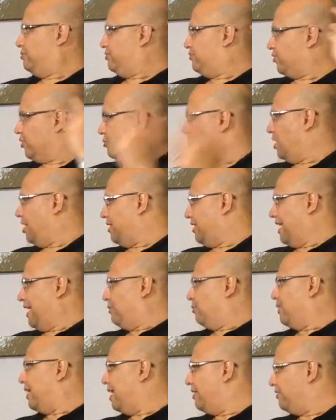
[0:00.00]
football
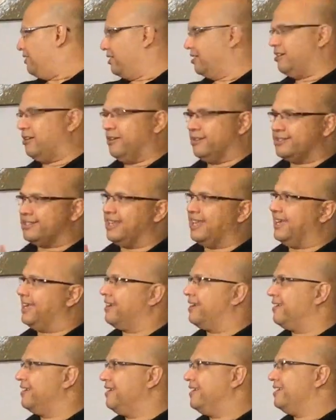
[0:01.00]
night, whatever. You know, it's
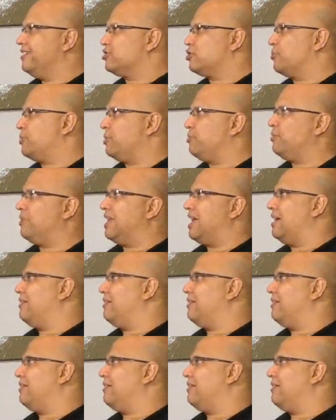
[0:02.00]
like, so people